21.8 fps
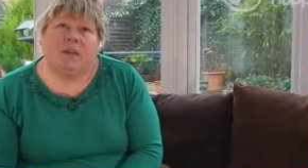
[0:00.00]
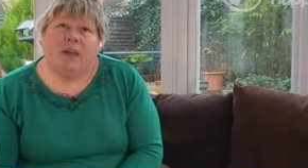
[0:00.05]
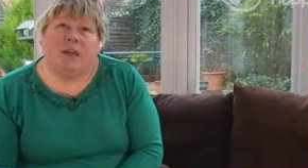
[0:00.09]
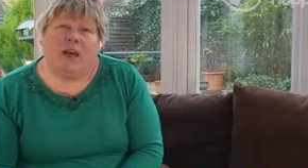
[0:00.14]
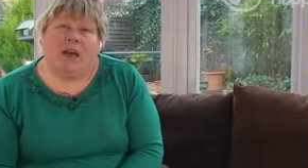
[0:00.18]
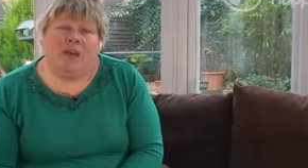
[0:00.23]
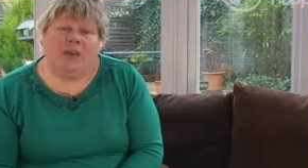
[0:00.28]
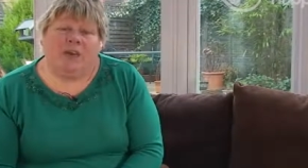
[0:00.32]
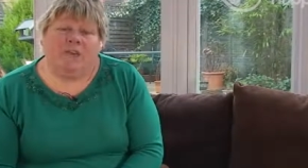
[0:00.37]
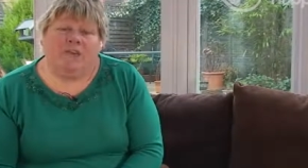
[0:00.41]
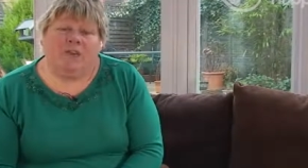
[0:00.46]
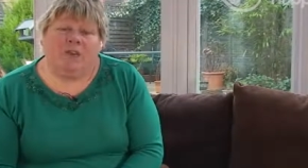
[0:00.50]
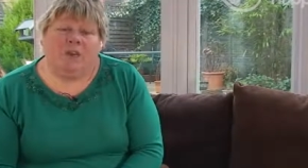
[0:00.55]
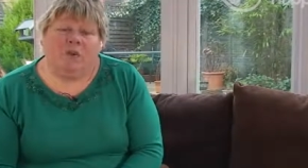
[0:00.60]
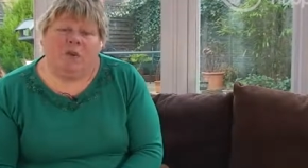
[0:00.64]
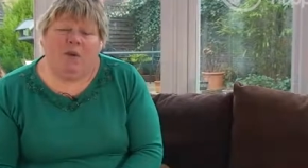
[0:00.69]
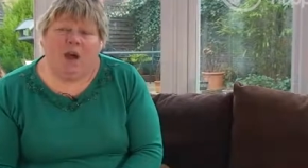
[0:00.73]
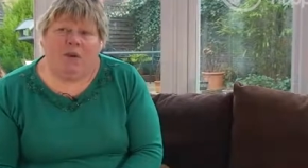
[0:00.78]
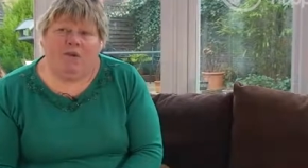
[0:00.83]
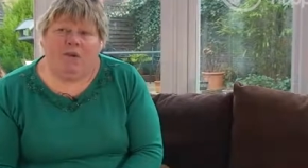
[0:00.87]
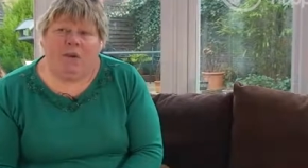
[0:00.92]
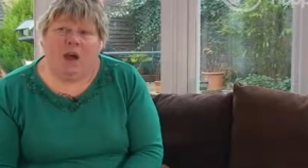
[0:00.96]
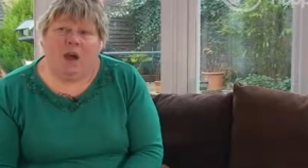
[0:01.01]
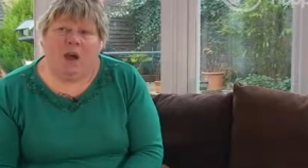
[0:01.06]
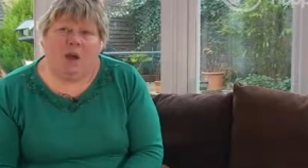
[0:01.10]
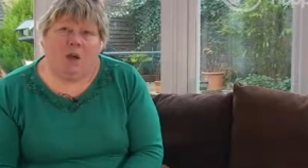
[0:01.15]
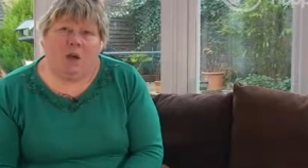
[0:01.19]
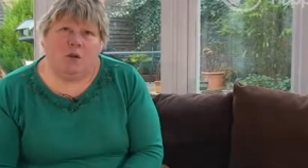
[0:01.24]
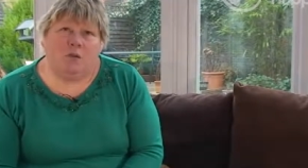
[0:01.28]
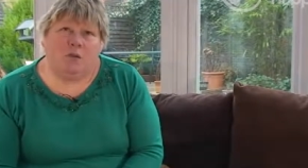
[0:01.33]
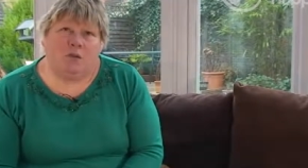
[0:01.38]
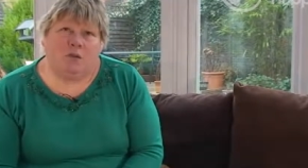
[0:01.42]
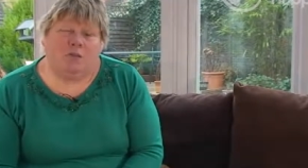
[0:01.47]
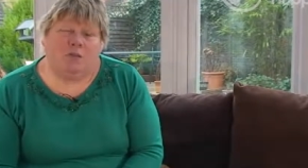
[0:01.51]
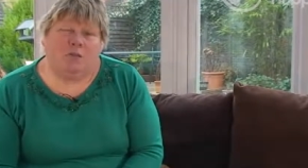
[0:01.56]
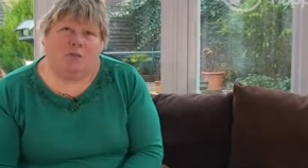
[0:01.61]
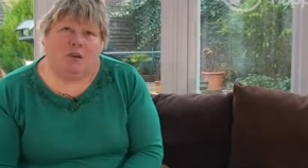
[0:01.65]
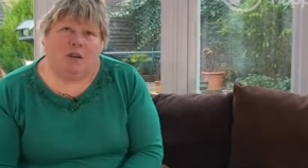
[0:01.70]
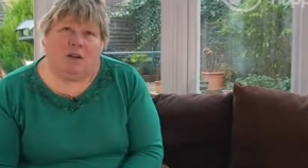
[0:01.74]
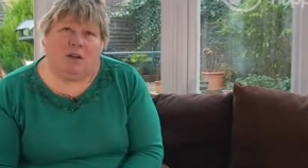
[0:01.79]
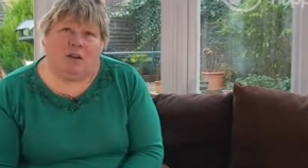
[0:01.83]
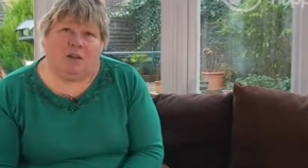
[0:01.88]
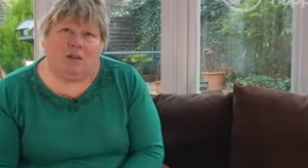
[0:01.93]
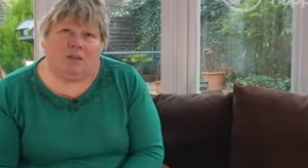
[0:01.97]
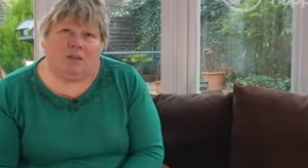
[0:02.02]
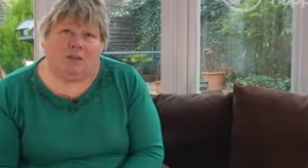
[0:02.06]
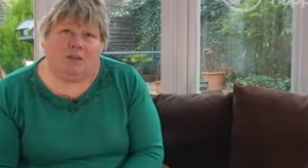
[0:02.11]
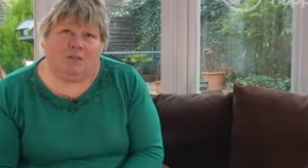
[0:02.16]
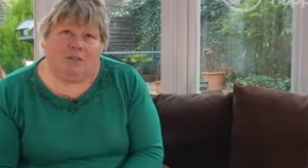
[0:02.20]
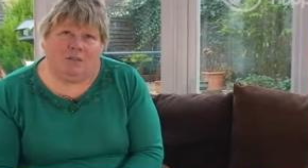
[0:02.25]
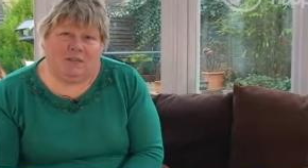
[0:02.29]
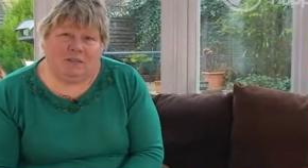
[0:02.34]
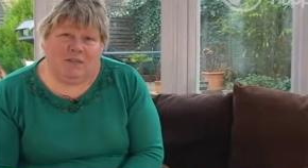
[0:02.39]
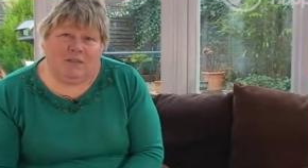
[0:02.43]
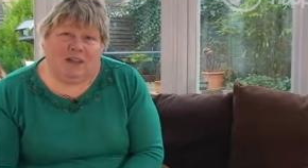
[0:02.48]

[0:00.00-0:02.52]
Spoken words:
And if you have a hose in your garden,